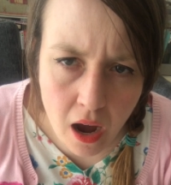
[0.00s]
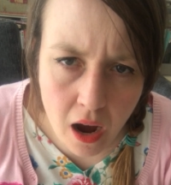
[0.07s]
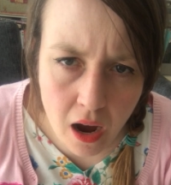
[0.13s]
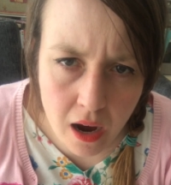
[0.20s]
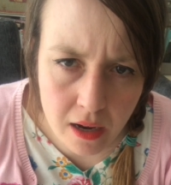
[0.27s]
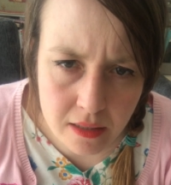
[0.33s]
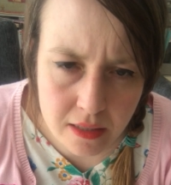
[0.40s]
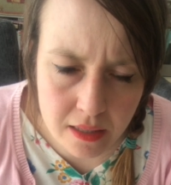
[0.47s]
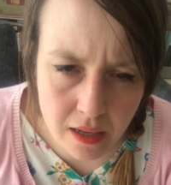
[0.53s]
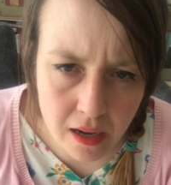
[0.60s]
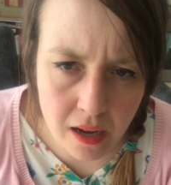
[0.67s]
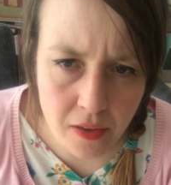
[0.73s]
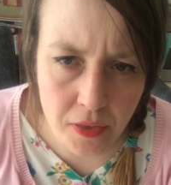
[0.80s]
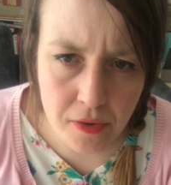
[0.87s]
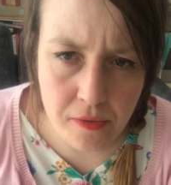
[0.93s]
Art
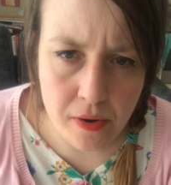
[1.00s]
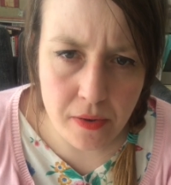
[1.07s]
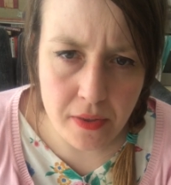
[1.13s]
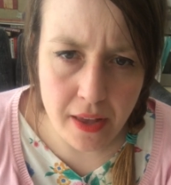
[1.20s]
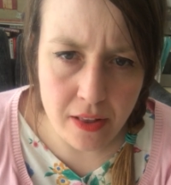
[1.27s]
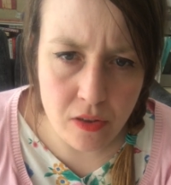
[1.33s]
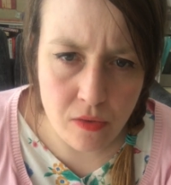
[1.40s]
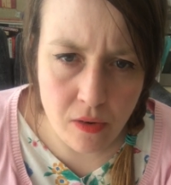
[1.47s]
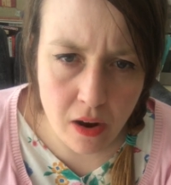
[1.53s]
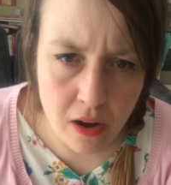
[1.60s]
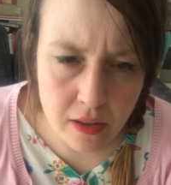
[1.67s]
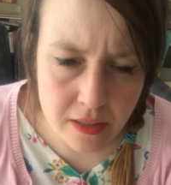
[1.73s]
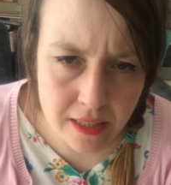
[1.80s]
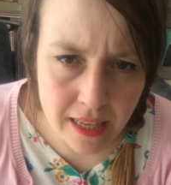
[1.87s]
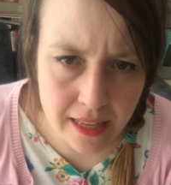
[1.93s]
Stars at Rosetta
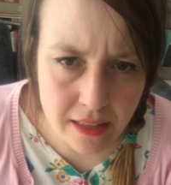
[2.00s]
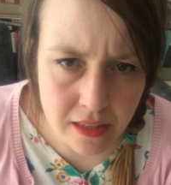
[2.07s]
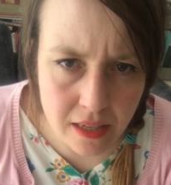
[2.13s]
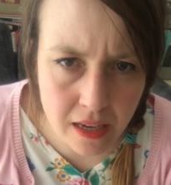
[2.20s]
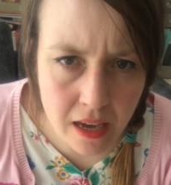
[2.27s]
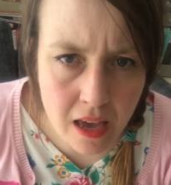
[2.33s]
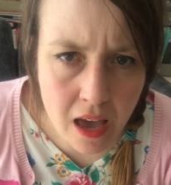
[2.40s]
Art Centre.